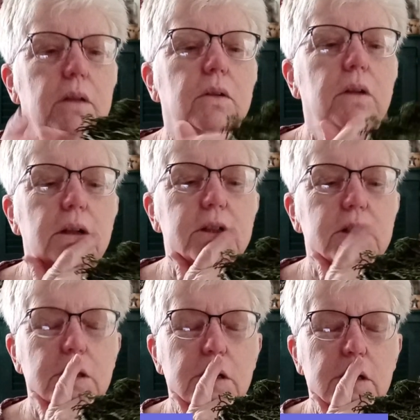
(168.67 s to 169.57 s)
oh gosh,
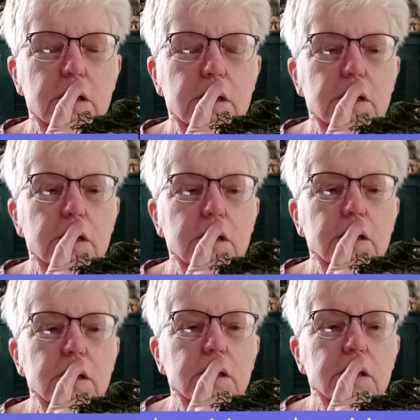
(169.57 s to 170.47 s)

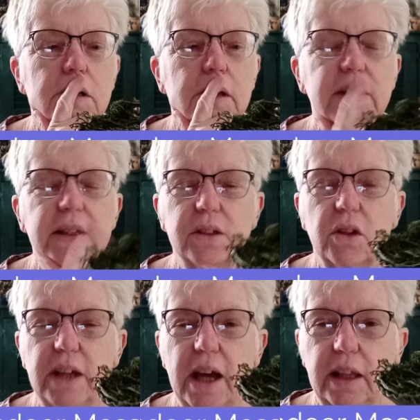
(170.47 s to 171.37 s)
I think it's
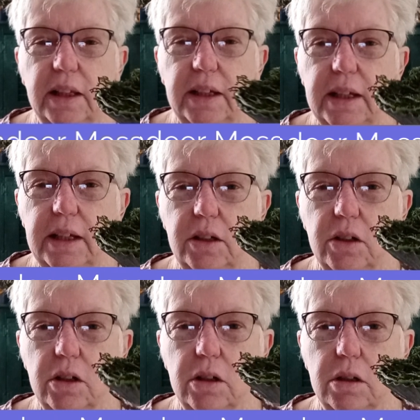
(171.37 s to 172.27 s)
called
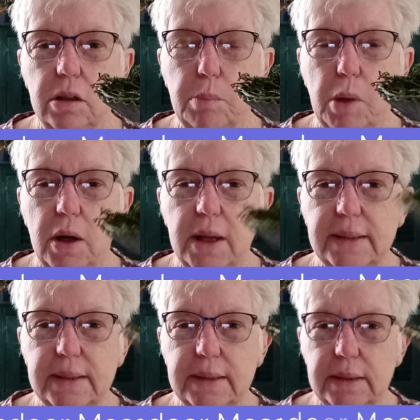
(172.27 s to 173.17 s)
alligator moss.